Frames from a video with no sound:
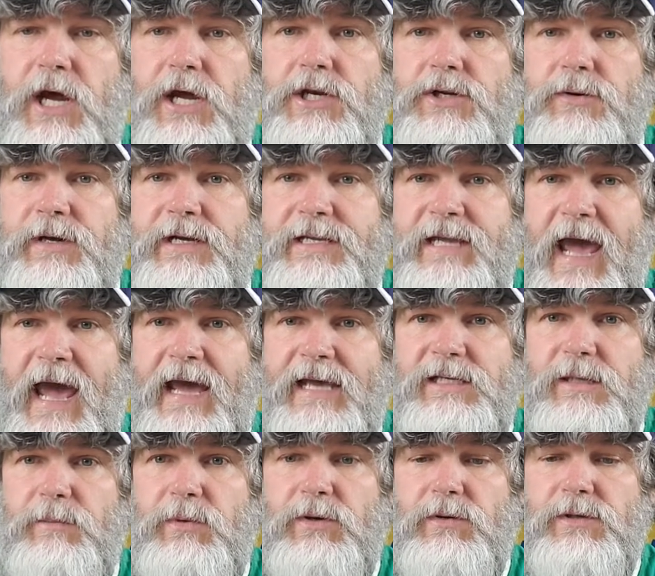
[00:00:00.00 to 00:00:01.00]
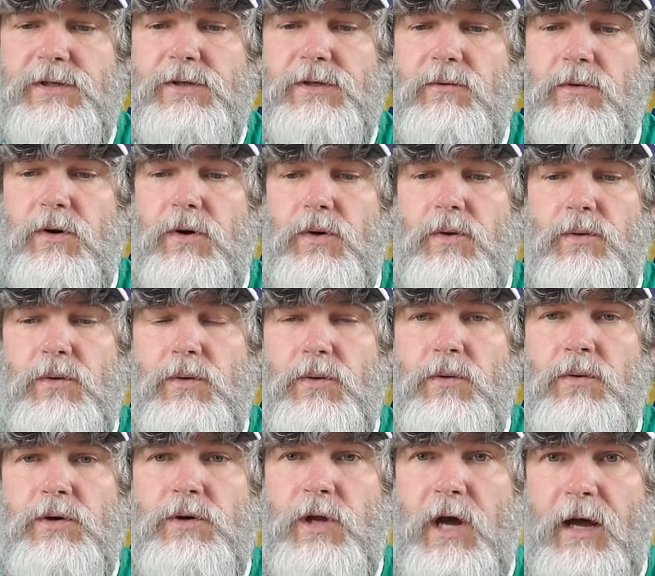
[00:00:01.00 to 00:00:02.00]
Undoing Tax Abuse, or
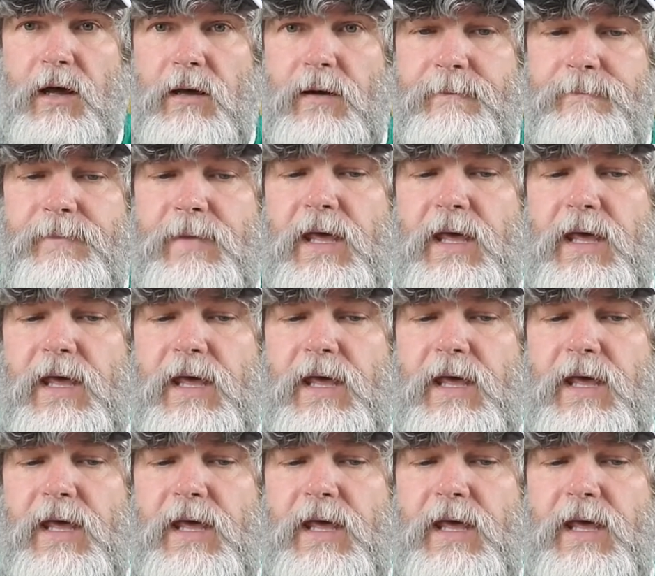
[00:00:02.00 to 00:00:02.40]
UTA,